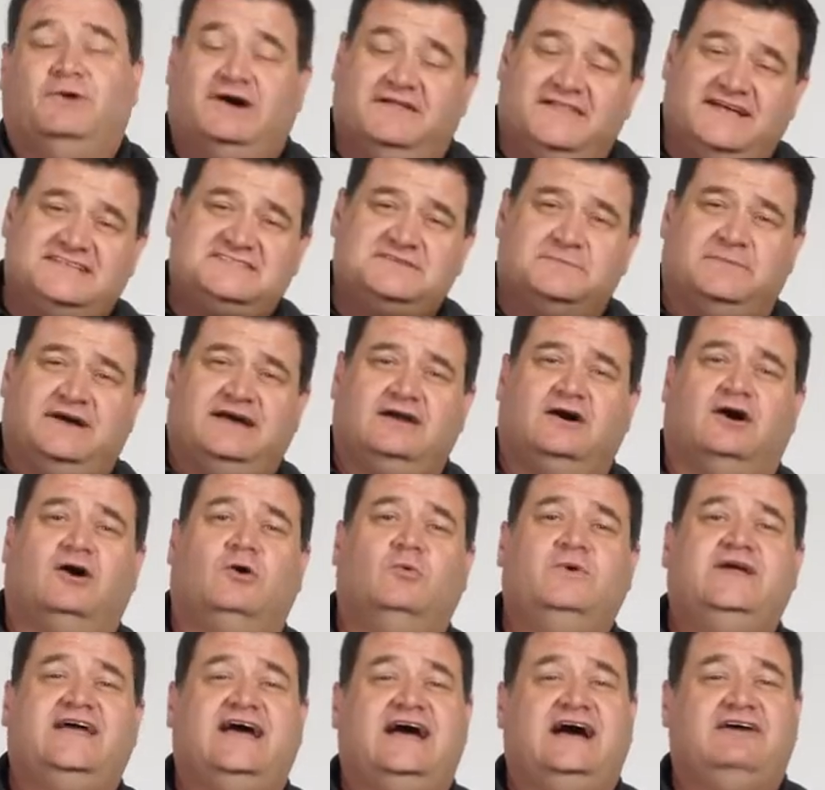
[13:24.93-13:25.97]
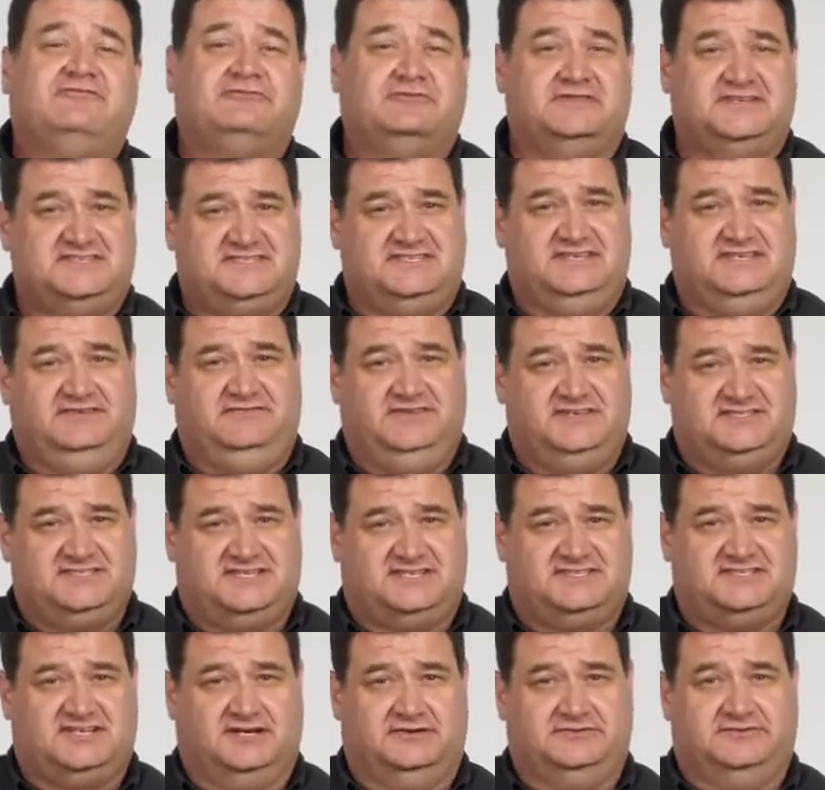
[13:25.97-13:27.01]
Well, that's about all we have for the
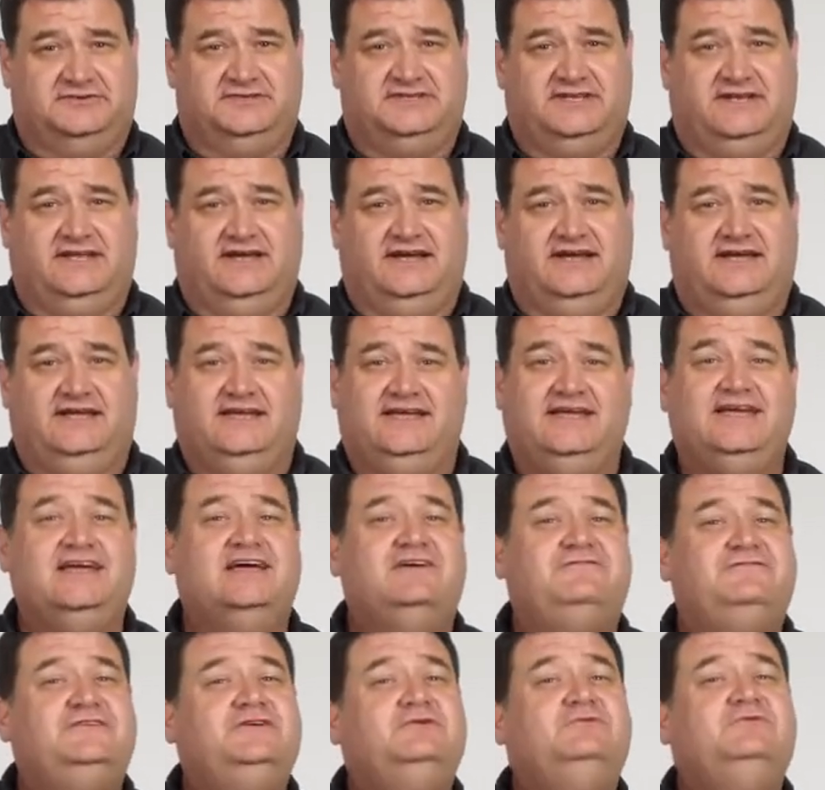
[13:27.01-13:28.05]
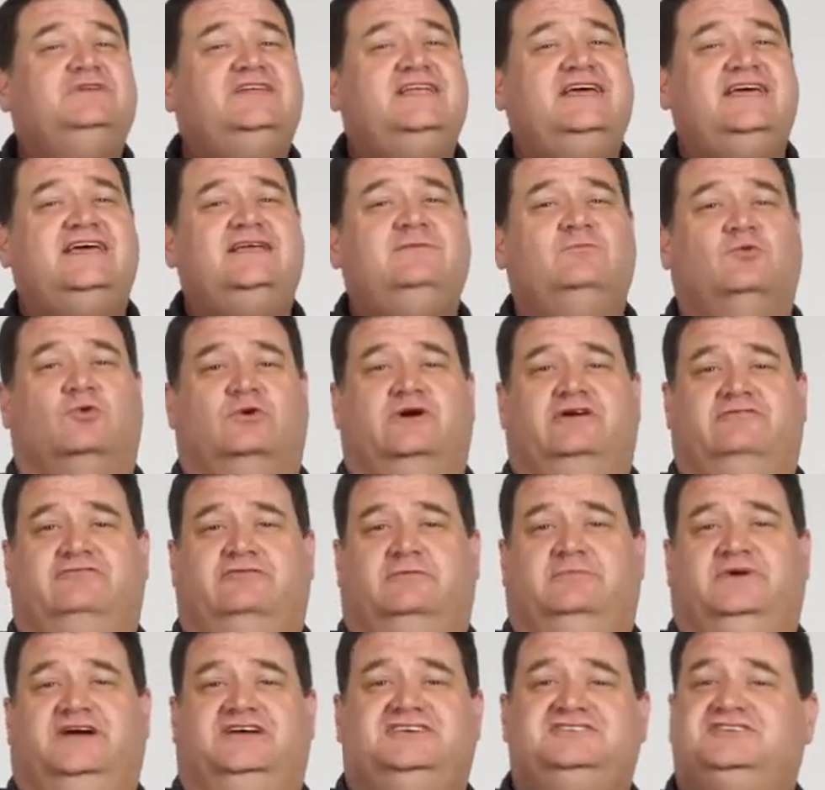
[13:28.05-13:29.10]
CV600 today. If you need more
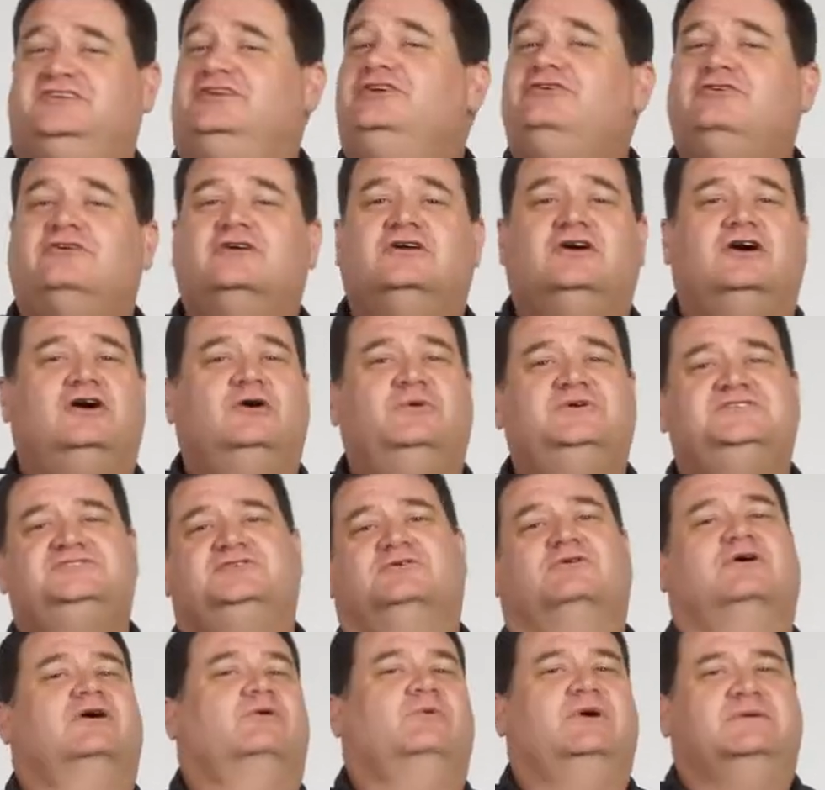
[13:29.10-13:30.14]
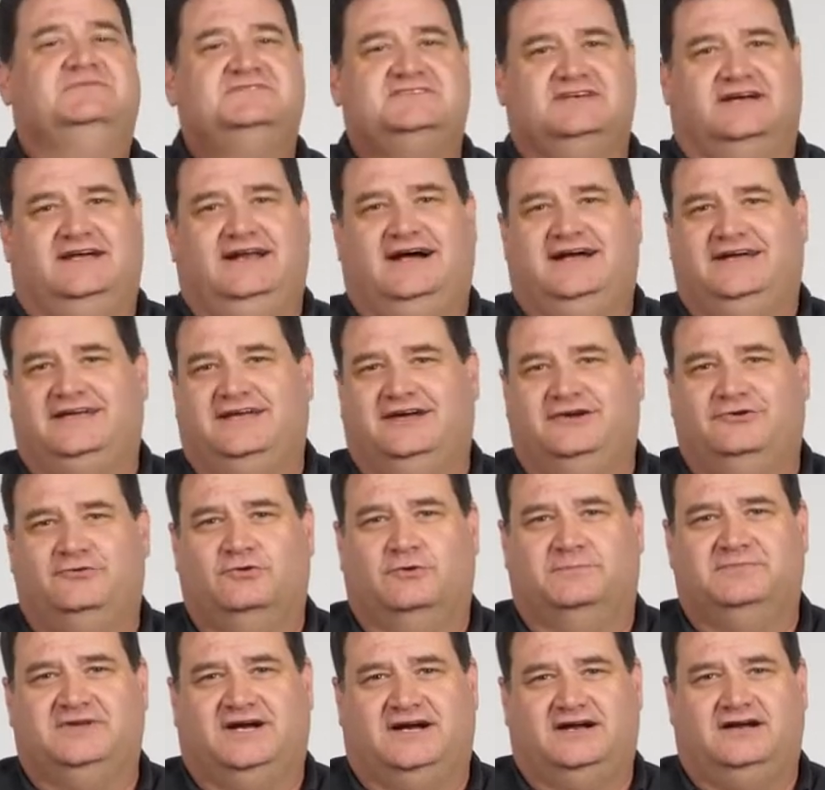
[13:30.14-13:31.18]
information, you can always go to our website,
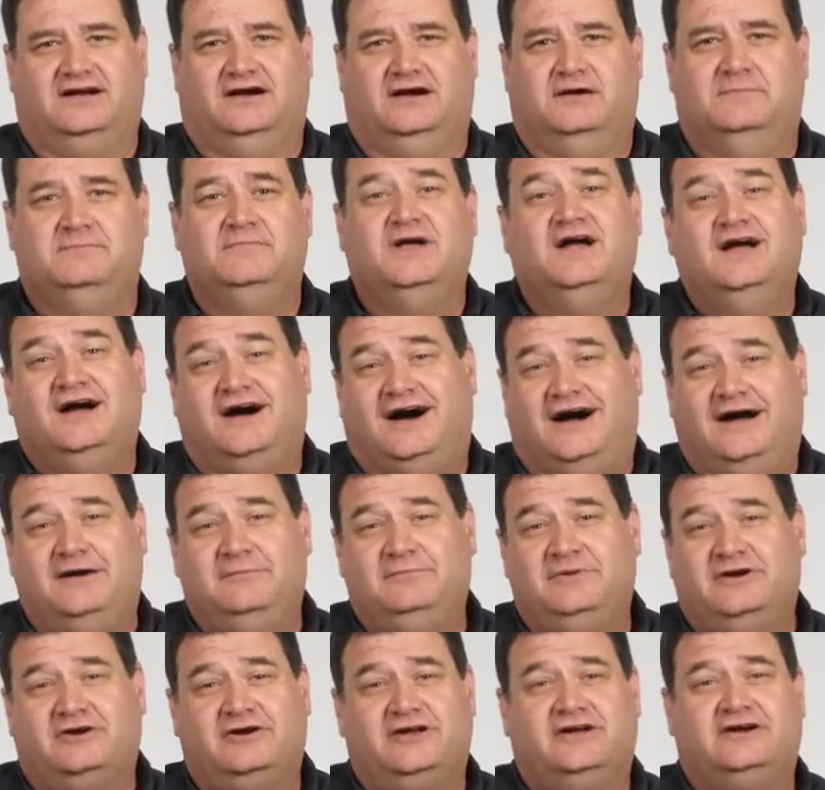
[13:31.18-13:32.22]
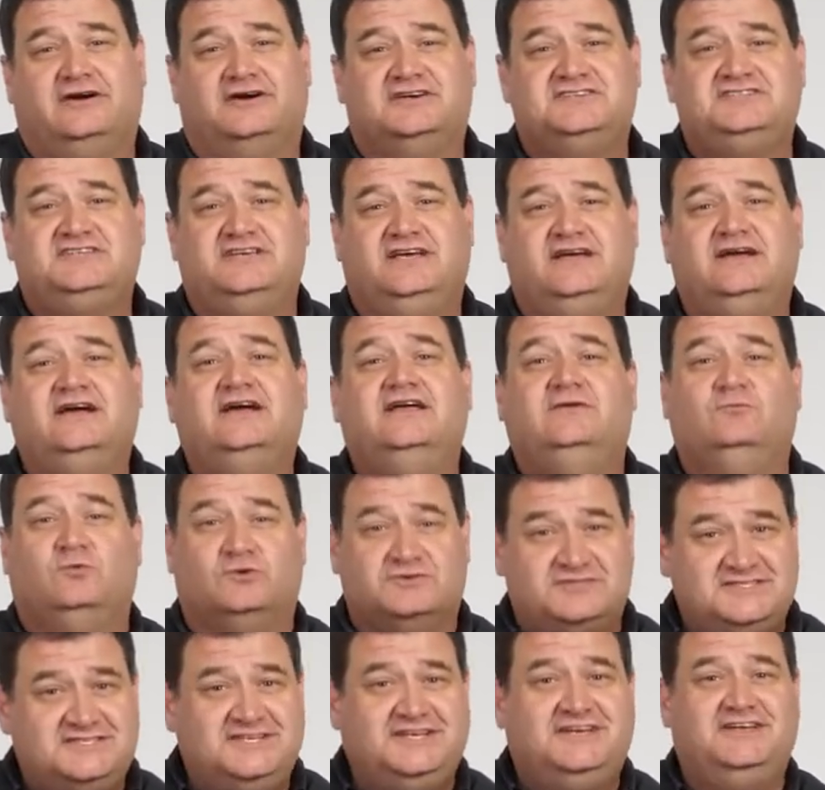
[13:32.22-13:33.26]
icancorp.com. I'm Barry Garcia, and
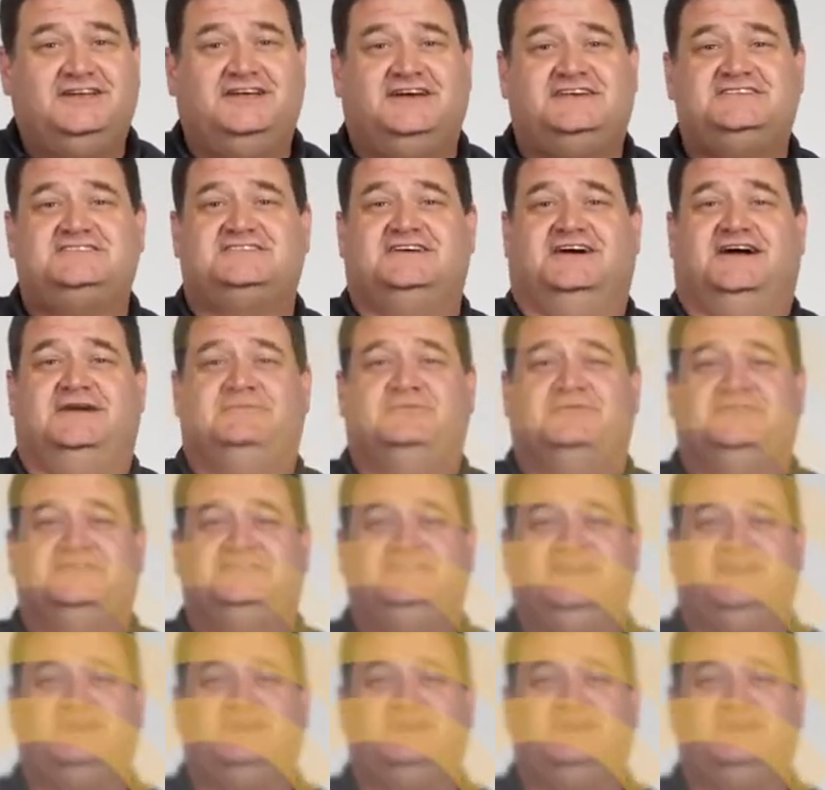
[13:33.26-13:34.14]
we'll see you next time on the